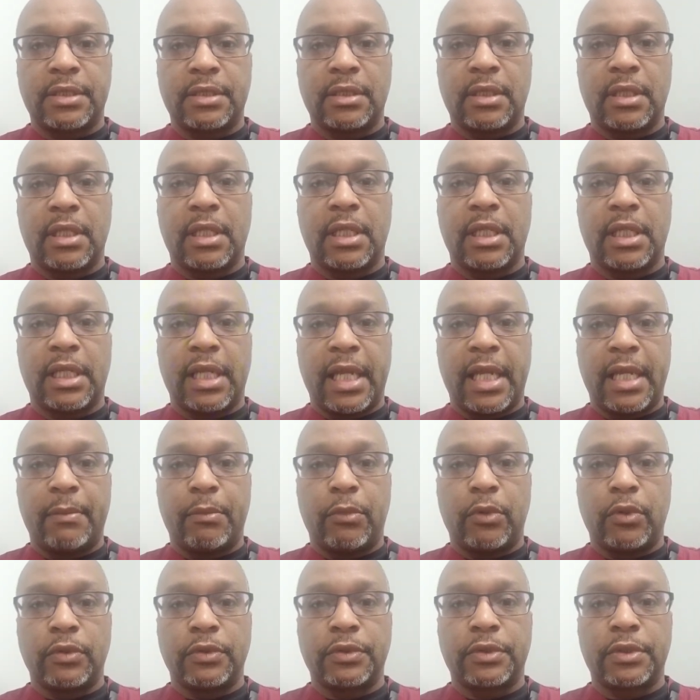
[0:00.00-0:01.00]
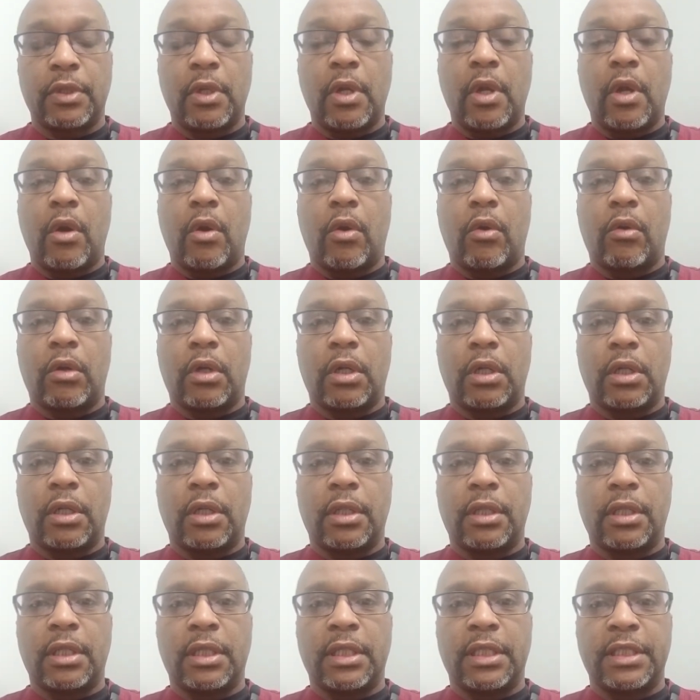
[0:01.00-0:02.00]
labels, or other
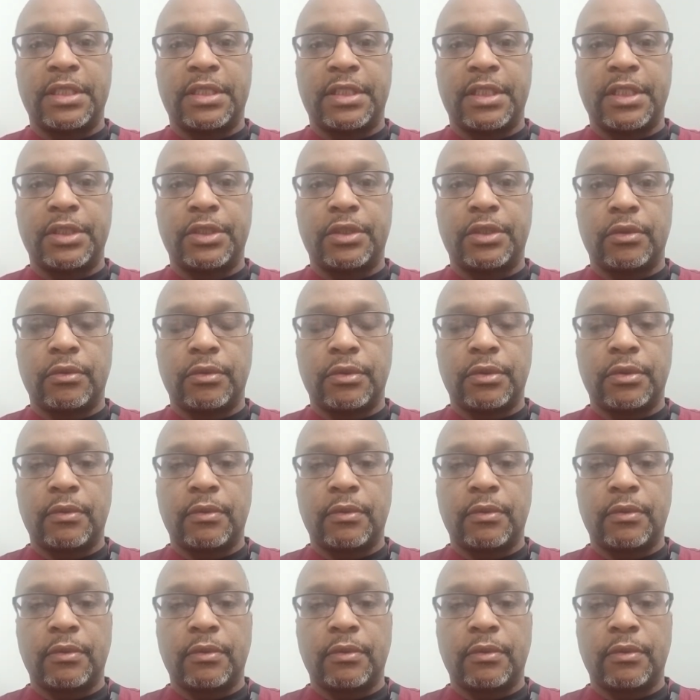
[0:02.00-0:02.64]
essentials,